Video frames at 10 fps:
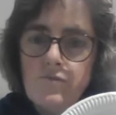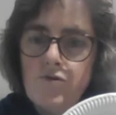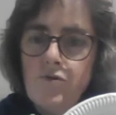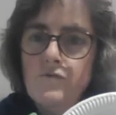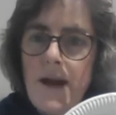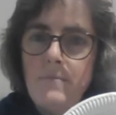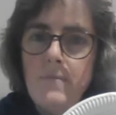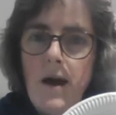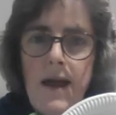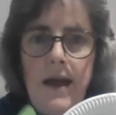drawn round
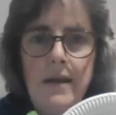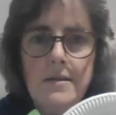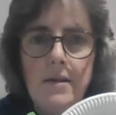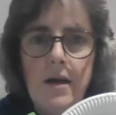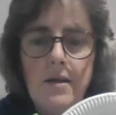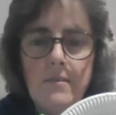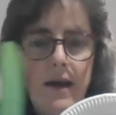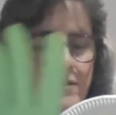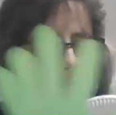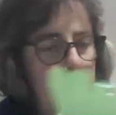my hand and cut them
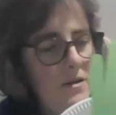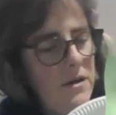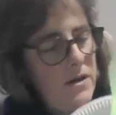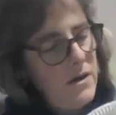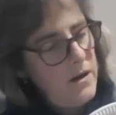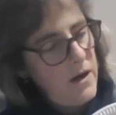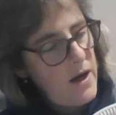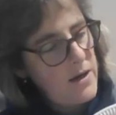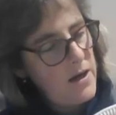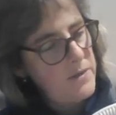out.
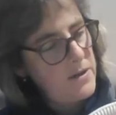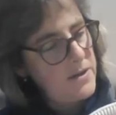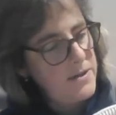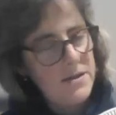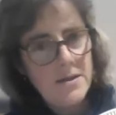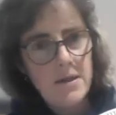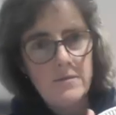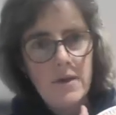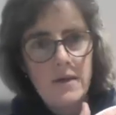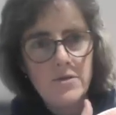And I'm going to stick
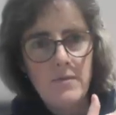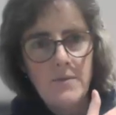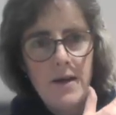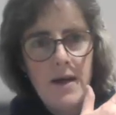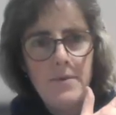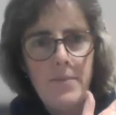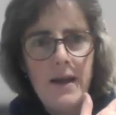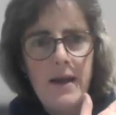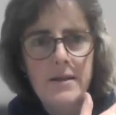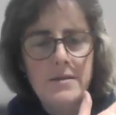them round on my paper
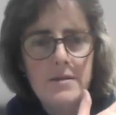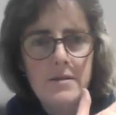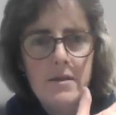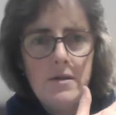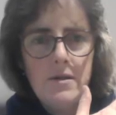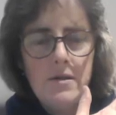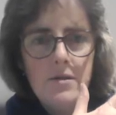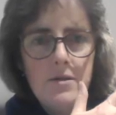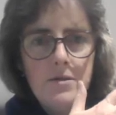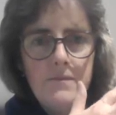plate,
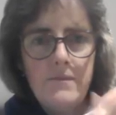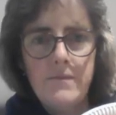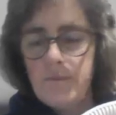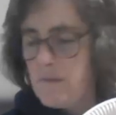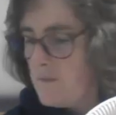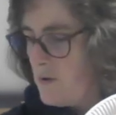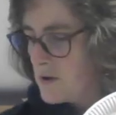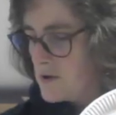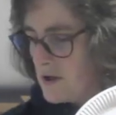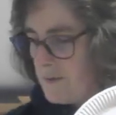one
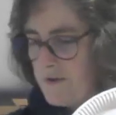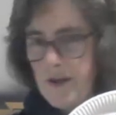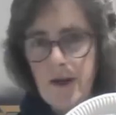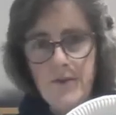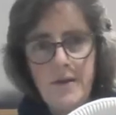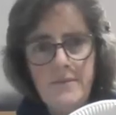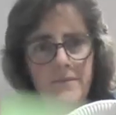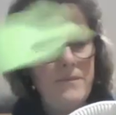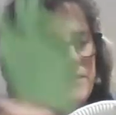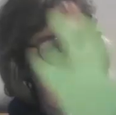on top of the other,
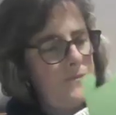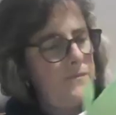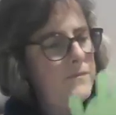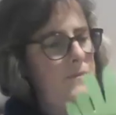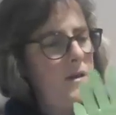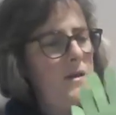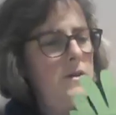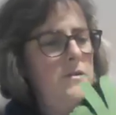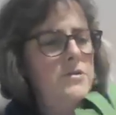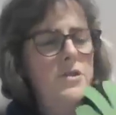
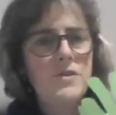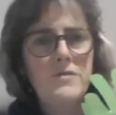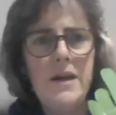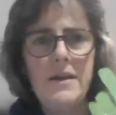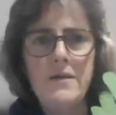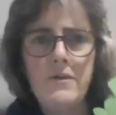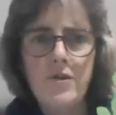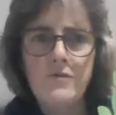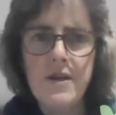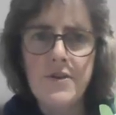to create the
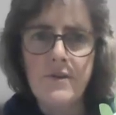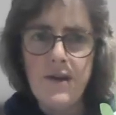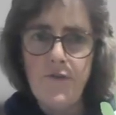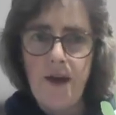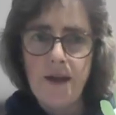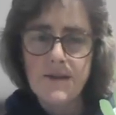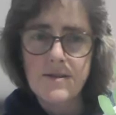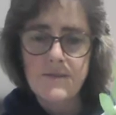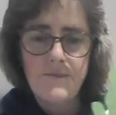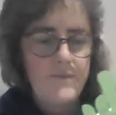greenery
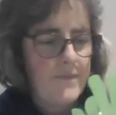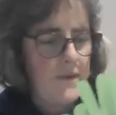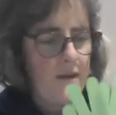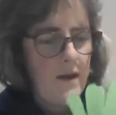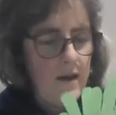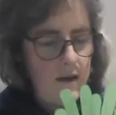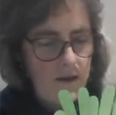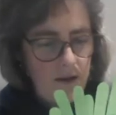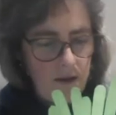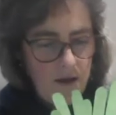effect.
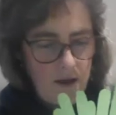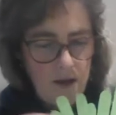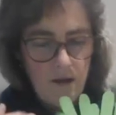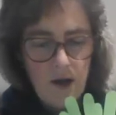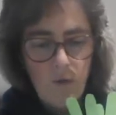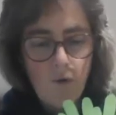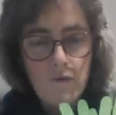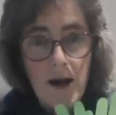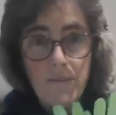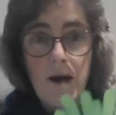and I'll go all
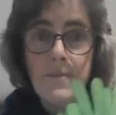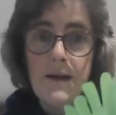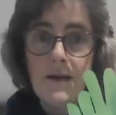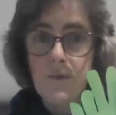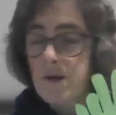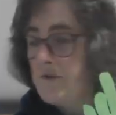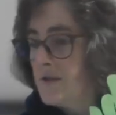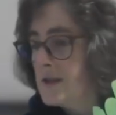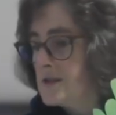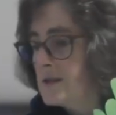around my plate when I
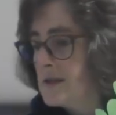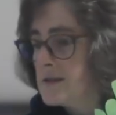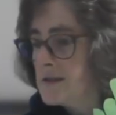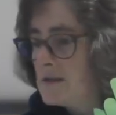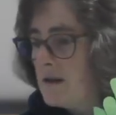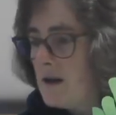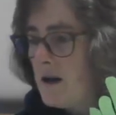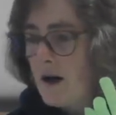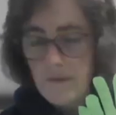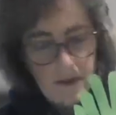finish this,
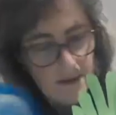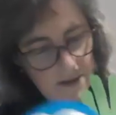I'm going to